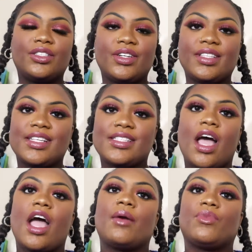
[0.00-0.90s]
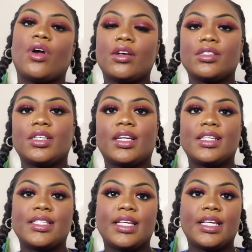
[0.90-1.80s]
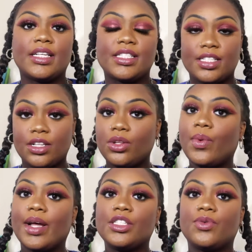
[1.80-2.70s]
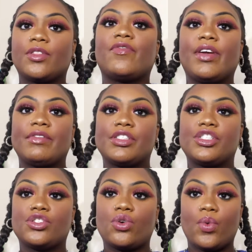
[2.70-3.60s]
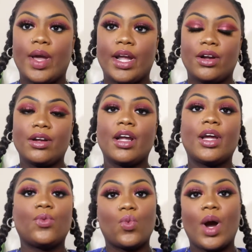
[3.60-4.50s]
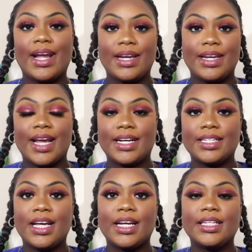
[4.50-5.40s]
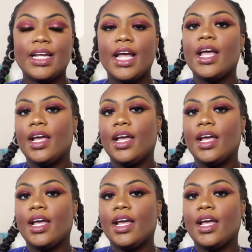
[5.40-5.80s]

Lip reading: During this time, we're also going to see silhouettes with a very square and wide neckline,